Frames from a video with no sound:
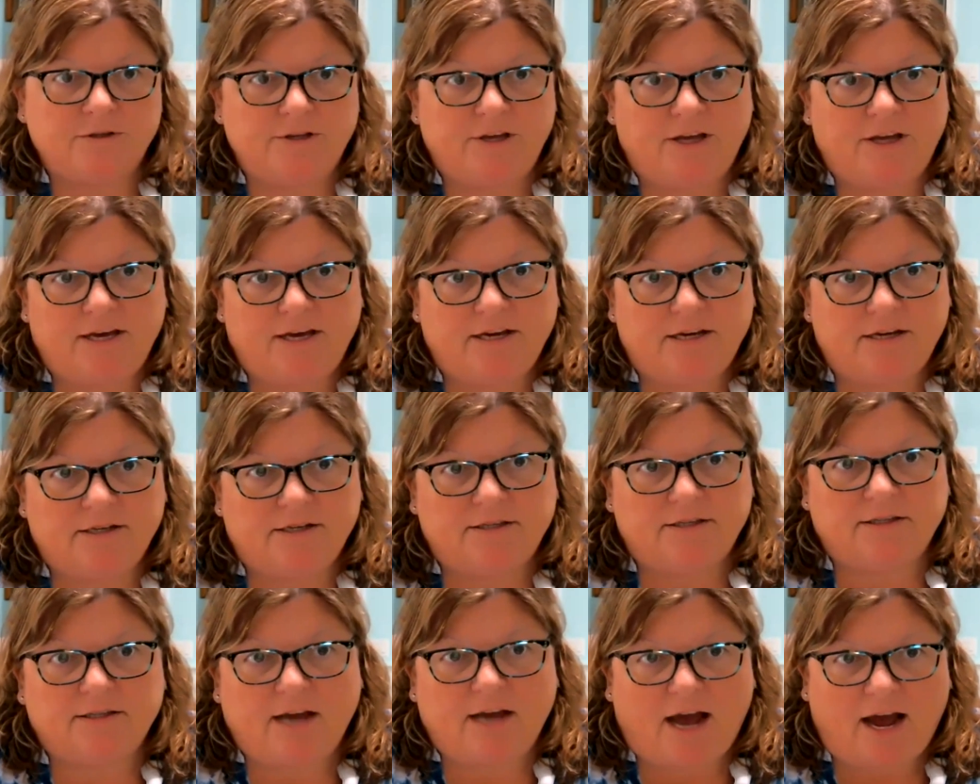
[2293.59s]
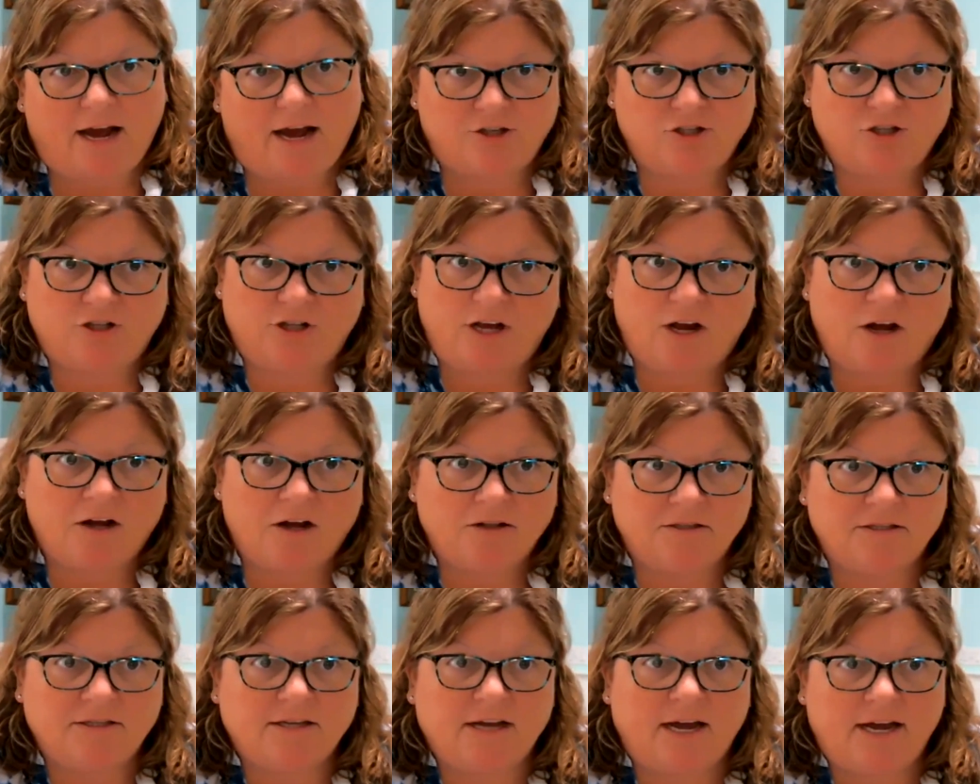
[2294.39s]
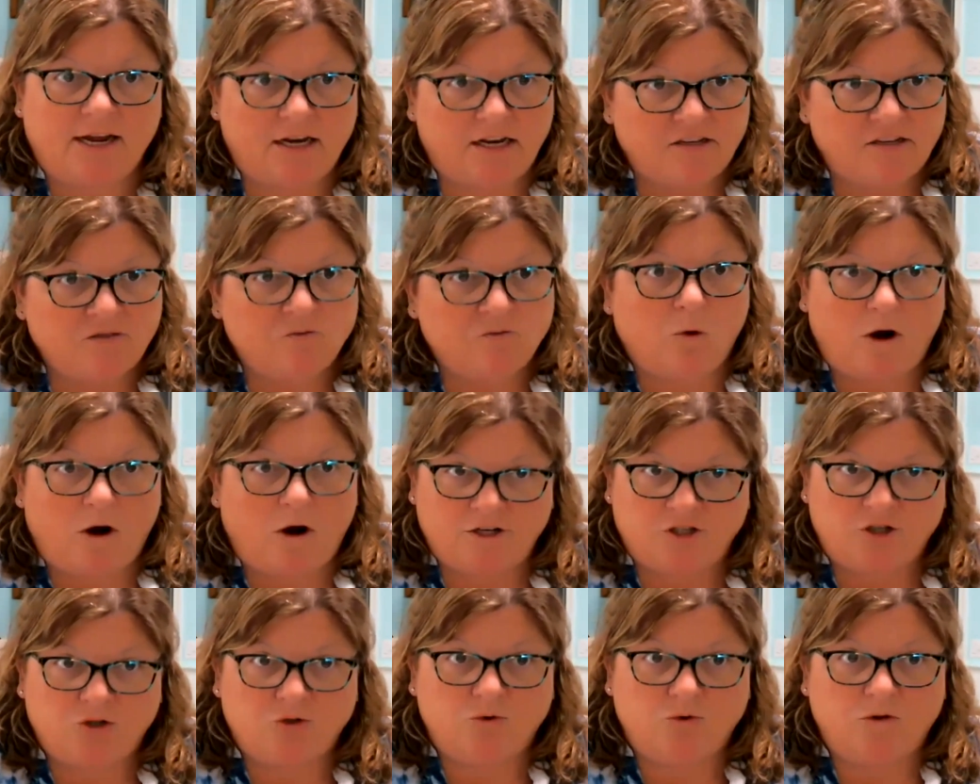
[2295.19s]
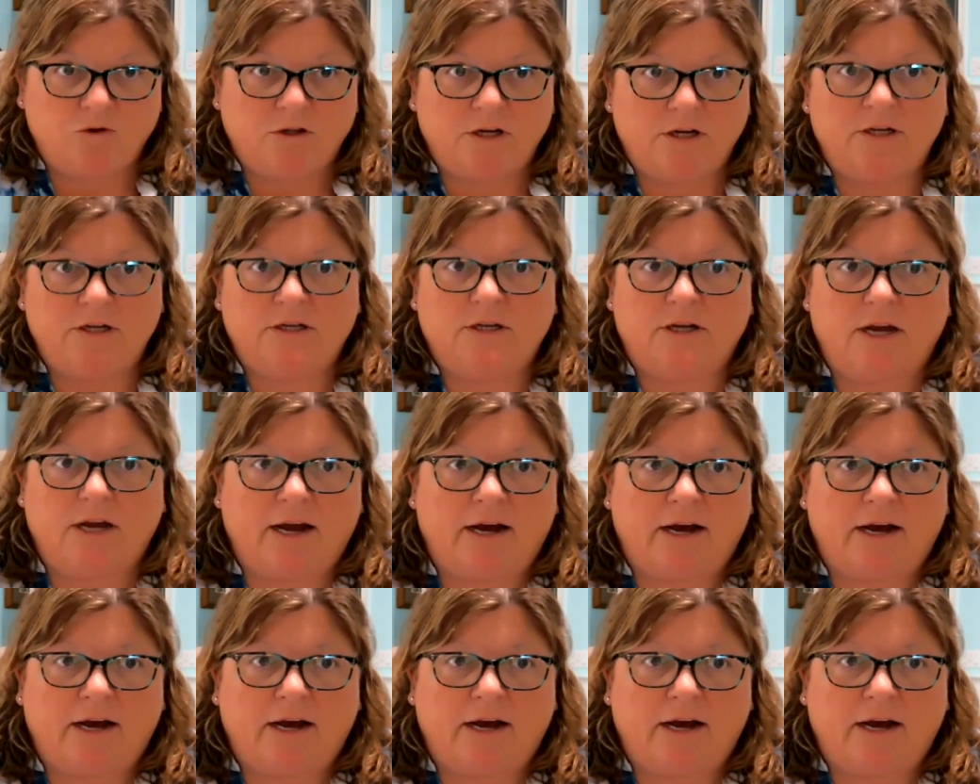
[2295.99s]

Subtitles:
He's actually on site in Wauchula.